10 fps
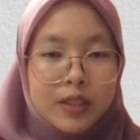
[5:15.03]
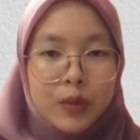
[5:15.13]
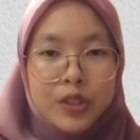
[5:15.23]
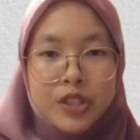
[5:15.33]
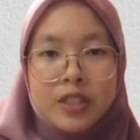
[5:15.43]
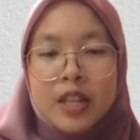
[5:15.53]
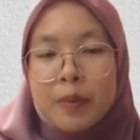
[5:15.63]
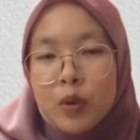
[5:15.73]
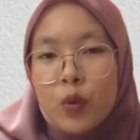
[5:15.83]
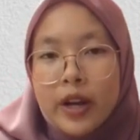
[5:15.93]
which is
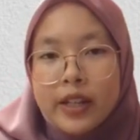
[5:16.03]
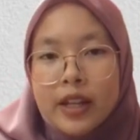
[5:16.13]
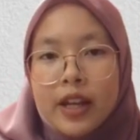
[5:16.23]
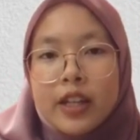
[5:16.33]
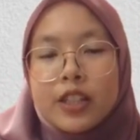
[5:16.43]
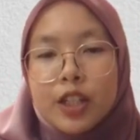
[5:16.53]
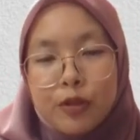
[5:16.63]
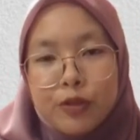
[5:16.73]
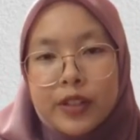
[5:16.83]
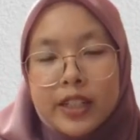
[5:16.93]
number 1,
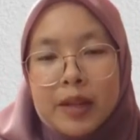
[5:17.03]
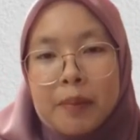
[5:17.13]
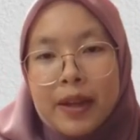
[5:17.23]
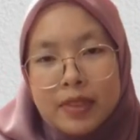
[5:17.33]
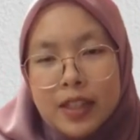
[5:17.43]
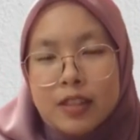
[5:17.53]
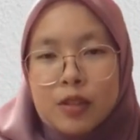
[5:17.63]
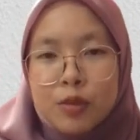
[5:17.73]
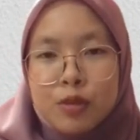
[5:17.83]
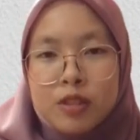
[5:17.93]
different in method
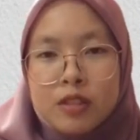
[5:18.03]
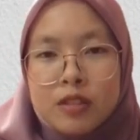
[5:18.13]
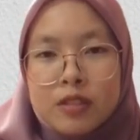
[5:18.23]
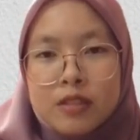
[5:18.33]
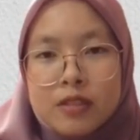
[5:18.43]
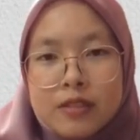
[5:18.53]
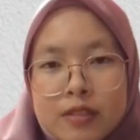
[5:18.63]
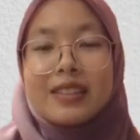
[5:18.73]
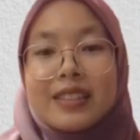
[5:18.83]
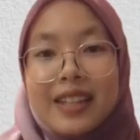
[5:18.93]
used.
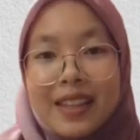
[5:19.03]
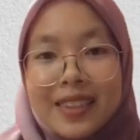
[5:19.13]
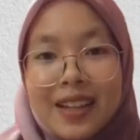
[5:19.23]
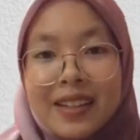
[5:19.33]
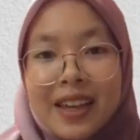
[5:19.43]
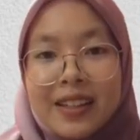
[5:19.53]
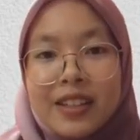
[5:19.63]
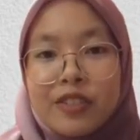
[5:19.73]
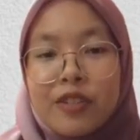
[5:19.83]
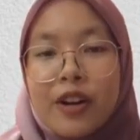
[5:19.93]
The data
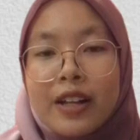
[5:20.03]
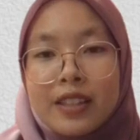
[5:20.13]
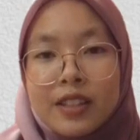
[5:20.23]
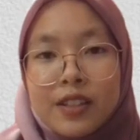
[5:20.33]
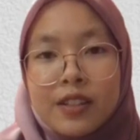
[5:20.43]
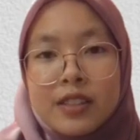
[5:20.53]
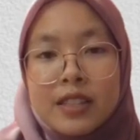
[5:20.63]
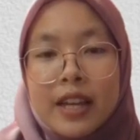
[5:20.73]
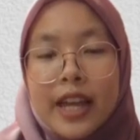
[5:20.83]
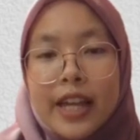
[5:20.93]
gathered for articles
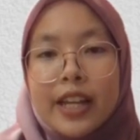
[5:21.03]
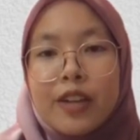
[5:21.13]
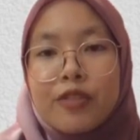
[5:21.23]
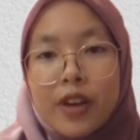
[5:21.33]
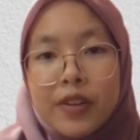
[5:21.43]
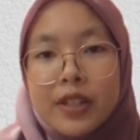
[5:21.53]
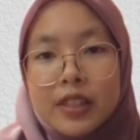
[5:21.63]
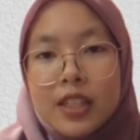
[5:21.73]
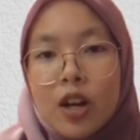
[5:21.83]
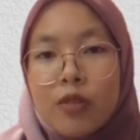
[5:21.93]
in a
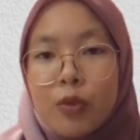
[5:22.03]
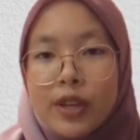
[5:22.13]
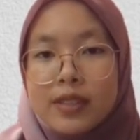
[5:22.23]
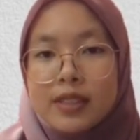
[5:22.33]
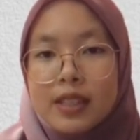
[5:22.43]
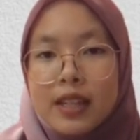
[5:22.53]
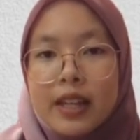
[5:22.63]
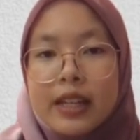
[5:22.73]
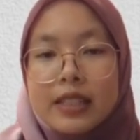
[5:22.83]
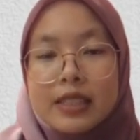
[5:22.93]
variety of ways.
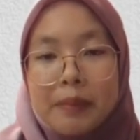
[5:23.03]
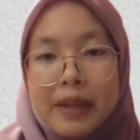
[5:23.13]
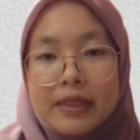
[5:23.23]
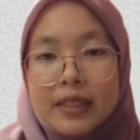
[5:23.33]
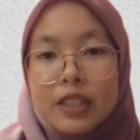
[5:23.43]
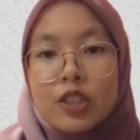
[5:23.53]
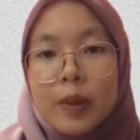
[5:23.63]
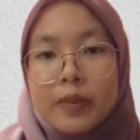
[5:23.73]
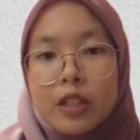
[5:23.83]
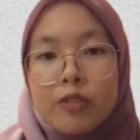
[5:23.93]
The method
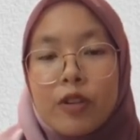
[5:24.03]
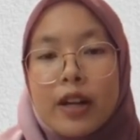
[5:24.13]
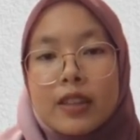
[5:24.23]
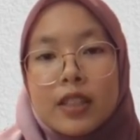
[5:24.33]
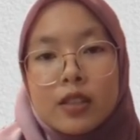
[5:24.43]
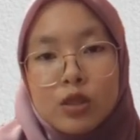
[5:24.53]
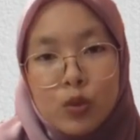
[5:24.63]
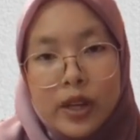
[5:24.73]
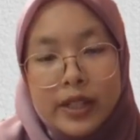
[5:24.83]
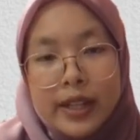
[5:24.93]
adopted for
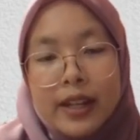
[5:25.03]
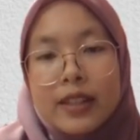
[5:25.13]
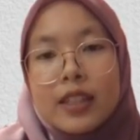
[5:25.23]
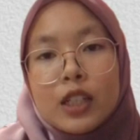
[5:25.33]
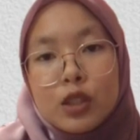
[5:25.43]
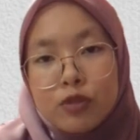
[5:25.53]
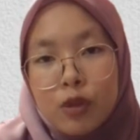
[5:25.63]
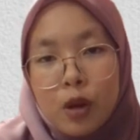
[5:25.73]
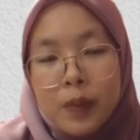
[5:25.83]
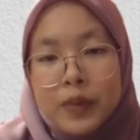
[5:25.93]
Articles 1 and Article
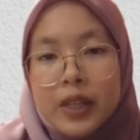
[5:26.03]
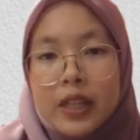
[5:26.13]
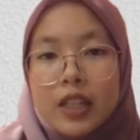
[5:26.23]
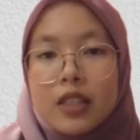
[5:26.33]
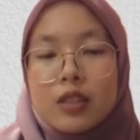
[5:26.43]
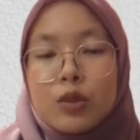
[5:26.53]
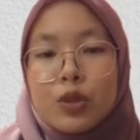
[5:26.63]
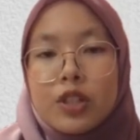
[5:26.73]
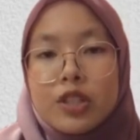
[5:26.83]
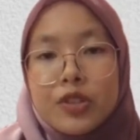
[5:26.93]
4 is
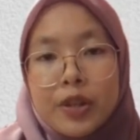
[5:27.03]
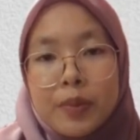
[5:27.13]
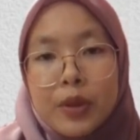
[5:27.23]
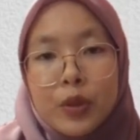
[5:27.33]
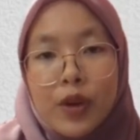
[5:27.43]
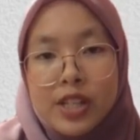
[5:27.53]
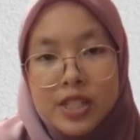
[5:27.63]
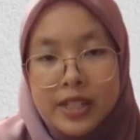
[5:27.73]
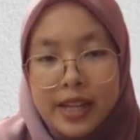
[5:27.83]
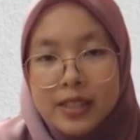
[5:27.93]
to distribute
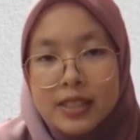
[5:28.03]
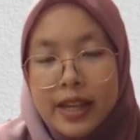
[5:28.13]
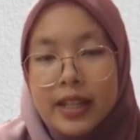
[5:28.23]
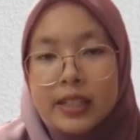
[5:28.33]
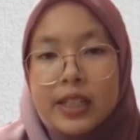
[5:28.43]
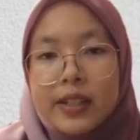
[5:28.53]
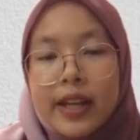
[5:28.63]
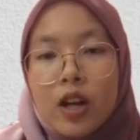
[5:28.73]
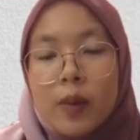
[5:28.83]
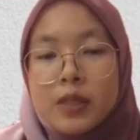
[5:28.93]
questionnaires and
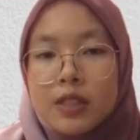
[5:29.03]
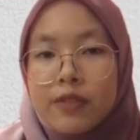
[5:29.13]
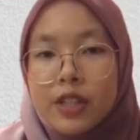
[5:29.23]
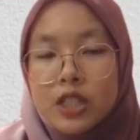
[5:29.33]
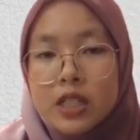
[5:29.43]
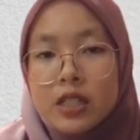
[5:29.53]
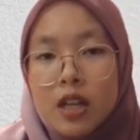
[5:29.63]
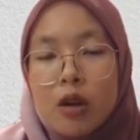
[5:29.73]
collect observation